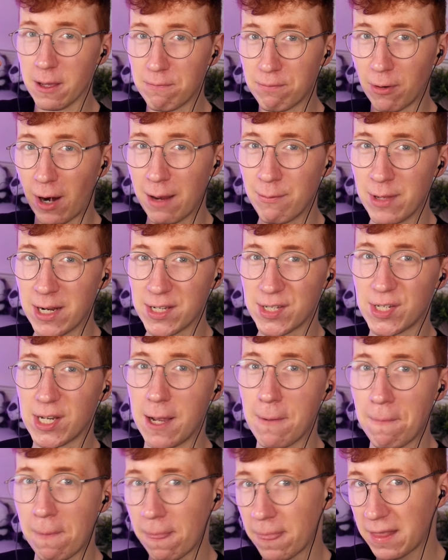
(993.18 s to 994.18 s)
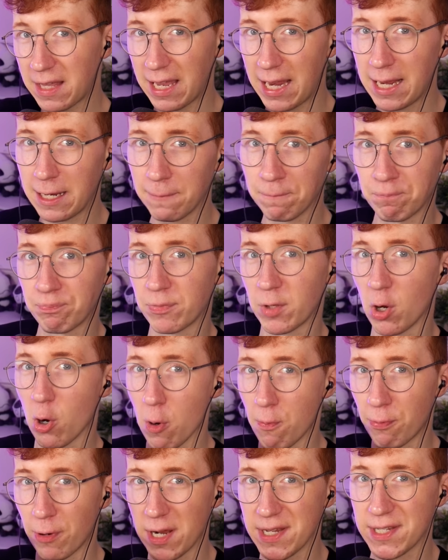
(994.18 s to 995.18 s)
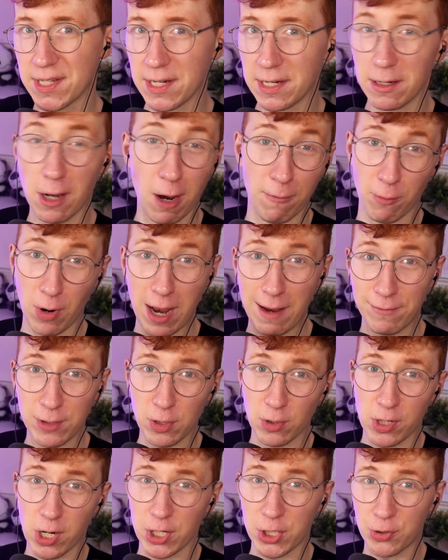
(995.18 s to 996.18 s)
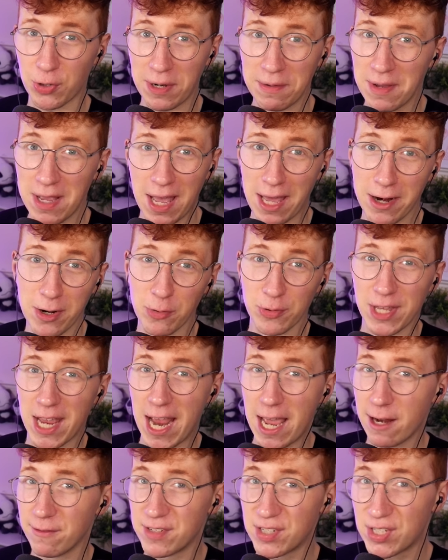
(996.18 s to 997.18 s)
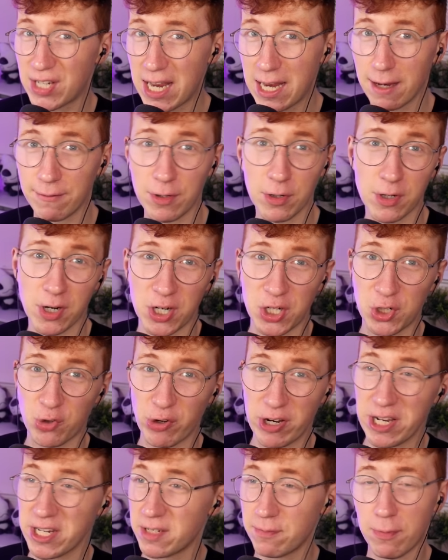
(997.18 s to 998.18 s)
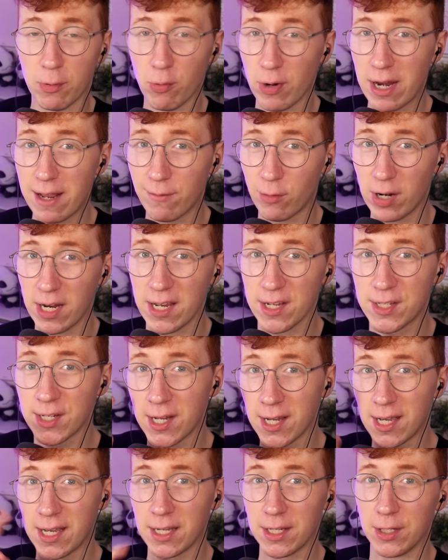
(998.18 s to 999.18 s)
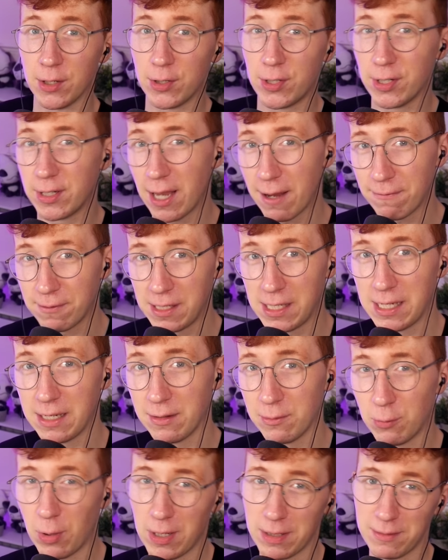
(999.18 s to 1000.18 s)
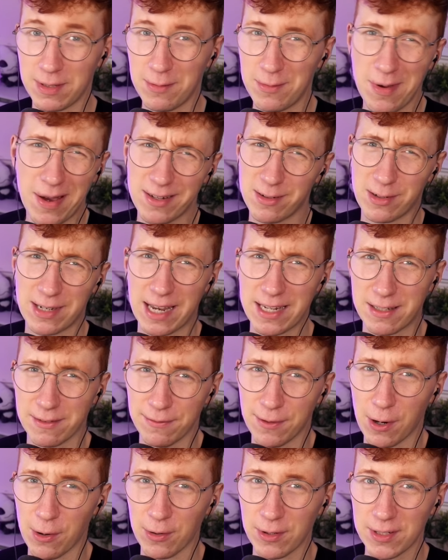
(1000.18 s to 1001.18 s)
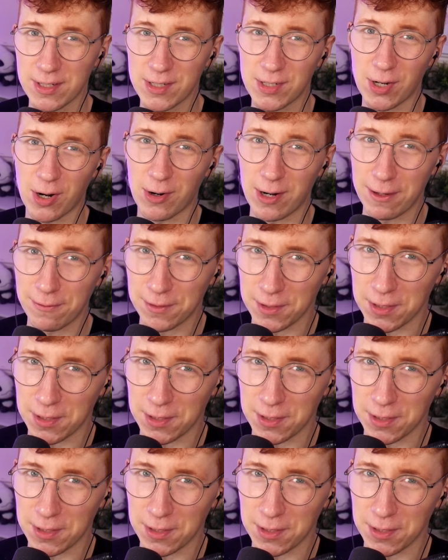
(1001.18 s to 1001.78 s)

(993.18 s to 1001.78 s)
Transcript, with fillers: the prime minister, king, or president of whatever your country. I don't know what the head of state of your country is, but whatever it is, you should definitely, well, you might not get to vote. Sorry